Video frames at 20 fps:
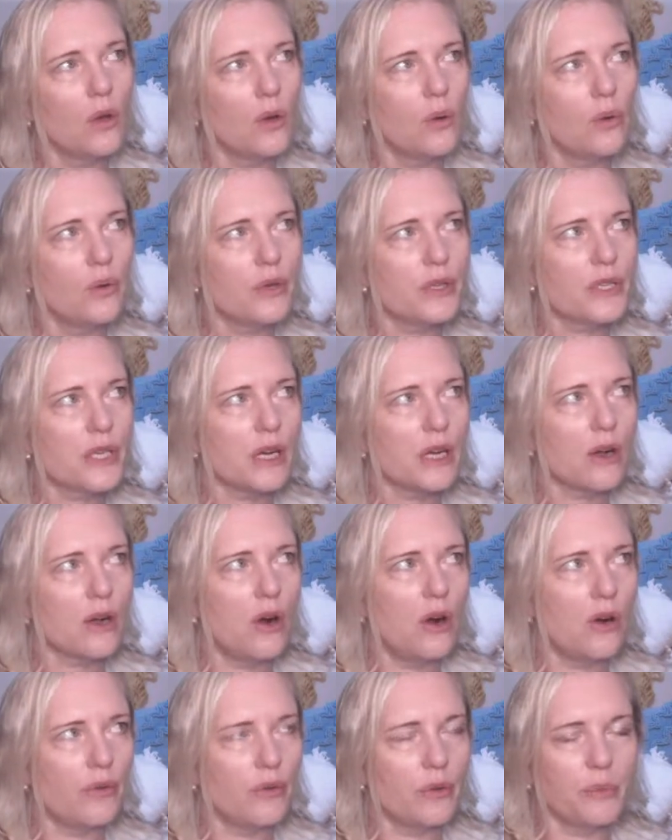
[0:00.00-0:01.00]
which I
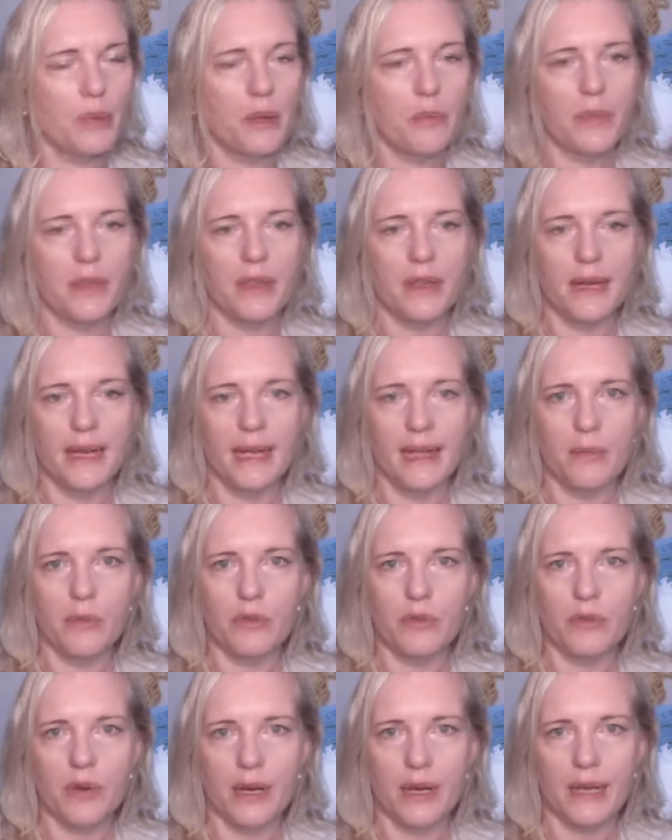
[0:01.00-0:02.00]
can't remember the name
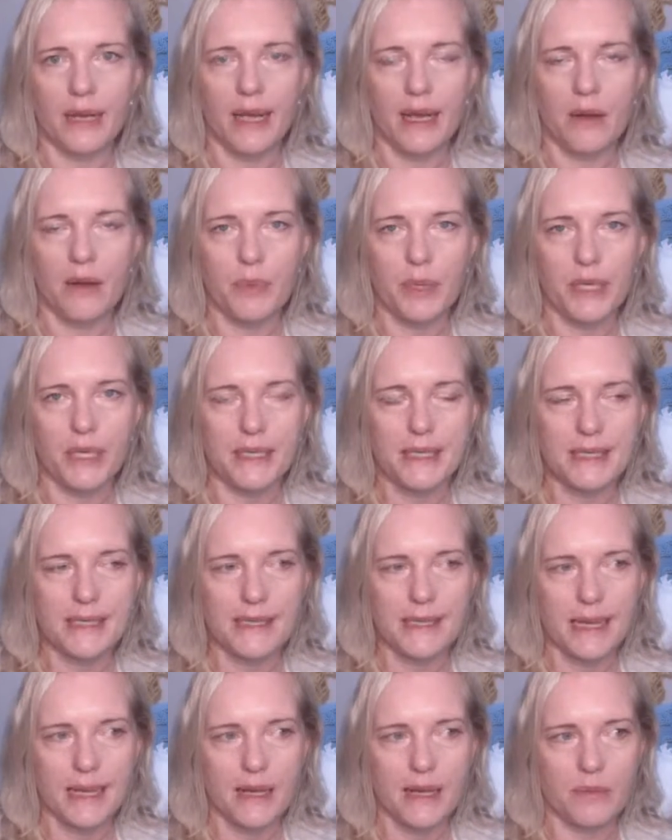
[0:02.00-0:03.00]
of right now, but it's
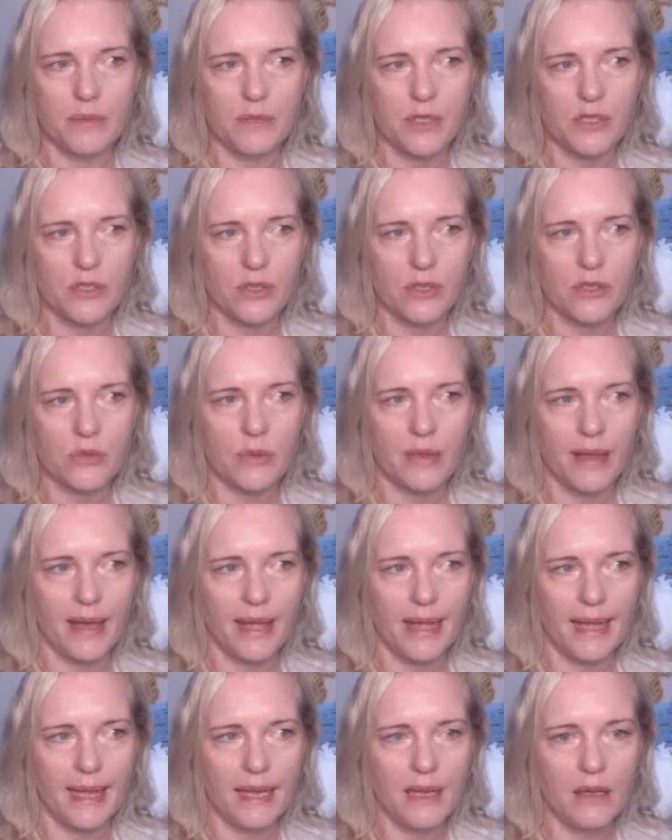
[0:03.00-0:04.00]
starts with
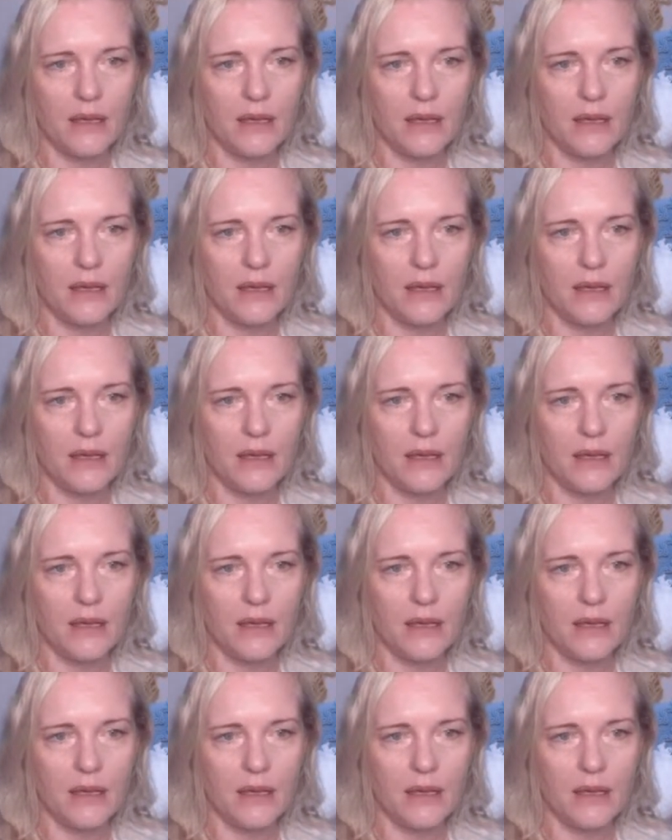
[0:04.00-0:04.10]
A.